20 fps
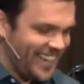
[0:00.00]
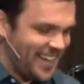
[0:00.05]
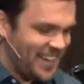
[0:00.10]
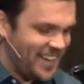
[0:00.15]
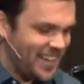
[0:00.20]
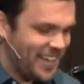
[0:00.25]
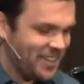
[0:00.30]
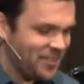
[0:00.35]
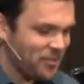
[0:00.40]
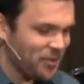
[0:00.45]

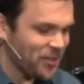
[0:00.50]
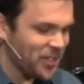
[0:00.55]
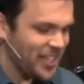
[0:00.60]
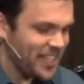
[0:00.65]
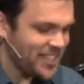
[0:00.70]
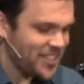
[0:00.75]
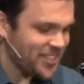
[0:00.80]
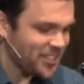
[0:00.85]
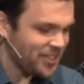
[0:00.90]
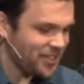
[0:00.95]
In the
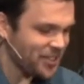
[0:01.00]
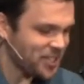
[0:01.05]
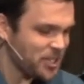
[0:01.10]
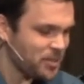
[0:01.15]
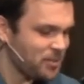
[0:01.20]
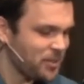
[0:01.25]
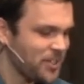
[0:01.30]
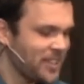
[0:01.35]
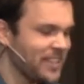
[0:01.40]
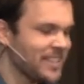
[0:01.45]
relational
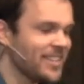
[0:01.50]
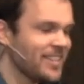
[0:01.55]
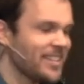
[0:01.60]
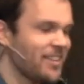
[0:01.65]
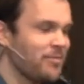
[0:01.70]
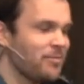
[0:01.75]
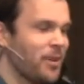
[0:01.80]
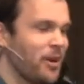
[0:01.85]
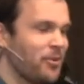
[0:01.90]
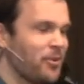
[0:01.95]
experience
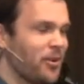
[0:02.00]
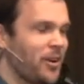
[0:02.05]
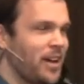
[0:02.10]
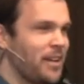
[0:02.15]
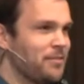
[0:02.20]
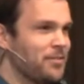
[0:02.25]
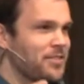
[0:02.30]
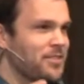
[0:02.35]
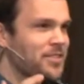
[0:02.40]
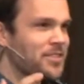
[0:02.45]
of my
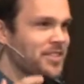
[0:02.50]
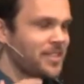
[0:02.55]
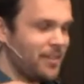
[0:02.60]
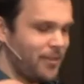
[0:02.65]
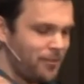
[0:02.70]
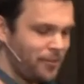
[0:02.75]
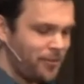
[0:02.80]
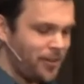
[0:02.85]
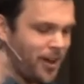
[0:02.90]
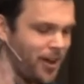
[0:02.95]
wife's
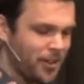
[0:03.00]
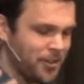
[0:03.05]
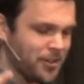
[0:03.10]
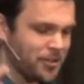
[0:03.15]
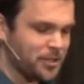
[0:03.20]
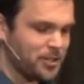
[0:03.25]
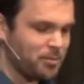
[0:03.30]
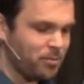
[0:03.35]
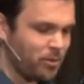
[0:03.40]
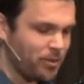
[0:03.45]

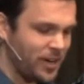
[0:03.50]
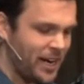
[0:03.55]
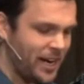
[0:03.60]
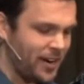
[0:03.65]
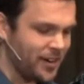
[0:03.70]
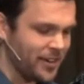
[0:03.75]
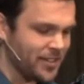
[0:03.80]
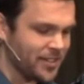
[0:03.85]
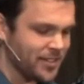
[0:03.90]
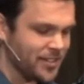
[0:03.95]
father's
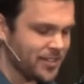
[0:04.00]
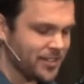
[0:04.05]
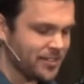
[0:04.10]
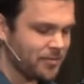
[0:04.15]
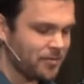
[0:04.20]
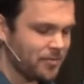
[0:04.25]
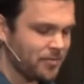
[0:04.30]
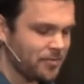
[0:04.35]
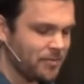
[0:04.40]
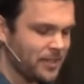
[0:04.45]
prayers,
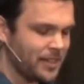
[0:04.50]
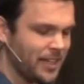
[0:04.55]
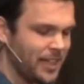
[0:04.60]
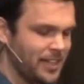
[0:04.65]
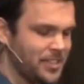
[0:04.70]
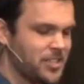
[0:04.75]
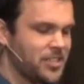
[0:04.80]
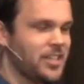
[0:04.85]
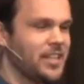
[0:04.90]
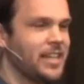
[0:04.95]
as
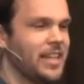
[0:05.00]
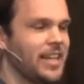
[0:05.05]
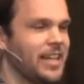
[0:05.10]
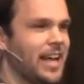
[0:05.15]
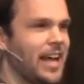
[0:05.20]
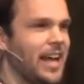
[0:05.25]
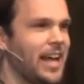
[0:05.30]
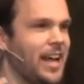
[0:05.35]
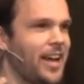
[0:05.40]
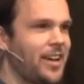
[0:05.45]
she
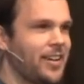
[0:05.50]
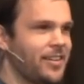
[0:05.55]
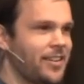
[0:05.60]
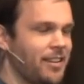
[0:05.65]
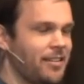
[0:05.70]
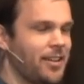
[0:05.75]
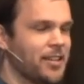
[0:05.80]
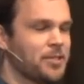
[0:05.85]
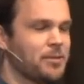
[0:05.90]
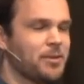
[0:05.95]
had
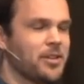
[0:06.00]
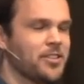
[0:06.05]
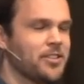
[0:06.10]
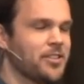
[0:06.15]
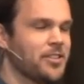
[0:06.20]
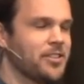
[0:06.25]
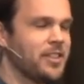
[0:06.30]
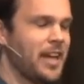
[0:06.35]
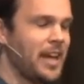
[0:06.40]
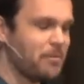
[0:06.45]
experienced her
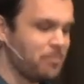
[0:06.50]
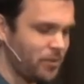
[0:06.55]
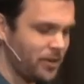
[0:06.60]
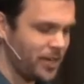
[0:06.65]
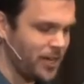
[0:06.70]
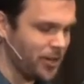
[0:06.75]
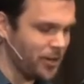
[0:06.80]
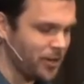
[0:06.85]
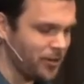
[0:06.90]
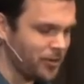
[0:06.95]
dad
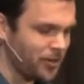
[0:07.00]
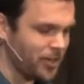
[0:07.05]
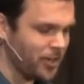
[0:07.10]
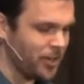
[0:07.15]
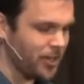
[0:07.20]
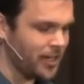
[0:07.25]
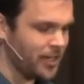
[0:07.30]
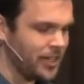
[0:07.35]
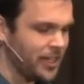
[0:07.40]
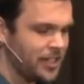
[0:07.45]
praying over
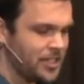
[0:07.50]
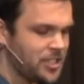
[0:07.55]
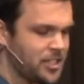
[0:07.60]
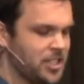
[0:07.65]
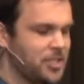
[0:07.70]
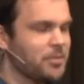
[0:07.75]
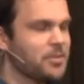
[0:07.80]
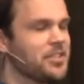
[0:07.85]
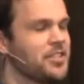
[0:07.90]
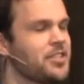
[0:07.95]
her, she
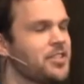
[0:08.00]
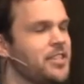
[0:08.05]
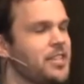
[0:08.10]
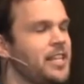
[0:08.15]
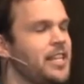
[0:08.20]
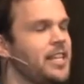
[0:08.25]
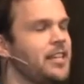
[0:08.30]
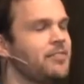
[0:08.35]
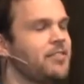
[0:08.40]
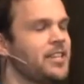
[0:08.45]

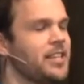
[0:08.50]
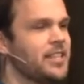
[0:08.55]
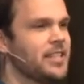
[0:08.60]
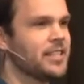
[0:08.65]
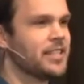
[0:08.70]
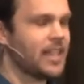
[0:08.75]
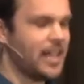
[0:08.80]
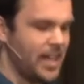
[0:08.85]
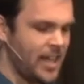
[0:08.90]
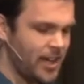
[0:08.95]
received his
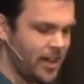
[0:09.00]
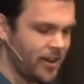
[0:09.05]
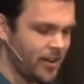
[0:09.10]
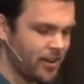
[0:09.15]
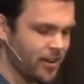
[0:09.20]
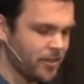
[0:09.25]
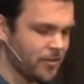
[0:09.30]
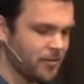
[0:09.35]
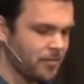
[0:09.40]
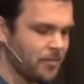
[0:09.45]

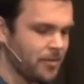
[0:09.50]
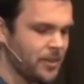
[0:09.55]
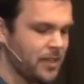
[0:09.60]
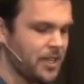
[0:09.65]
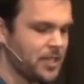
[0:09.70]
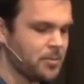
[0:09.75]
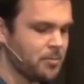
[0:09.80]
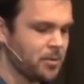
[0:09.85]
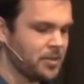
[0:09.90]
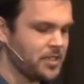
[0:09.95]
care,
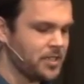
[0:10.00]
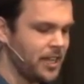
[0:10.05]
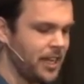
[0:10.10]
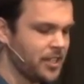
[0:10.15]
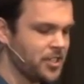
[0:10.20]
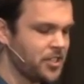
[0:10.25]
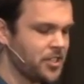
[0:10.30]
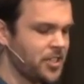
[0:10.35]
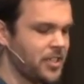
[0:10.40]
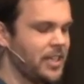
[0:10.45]
his
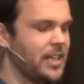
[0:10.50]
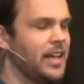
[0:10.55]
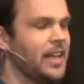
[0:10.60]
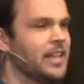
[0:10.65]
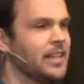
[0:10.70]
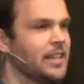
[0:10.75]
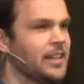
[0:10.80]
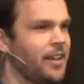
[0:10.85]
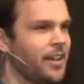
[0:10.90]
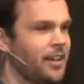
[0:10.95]
protection,
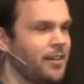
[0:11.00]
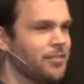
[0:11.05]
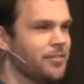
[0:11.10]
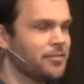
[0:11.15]
and love.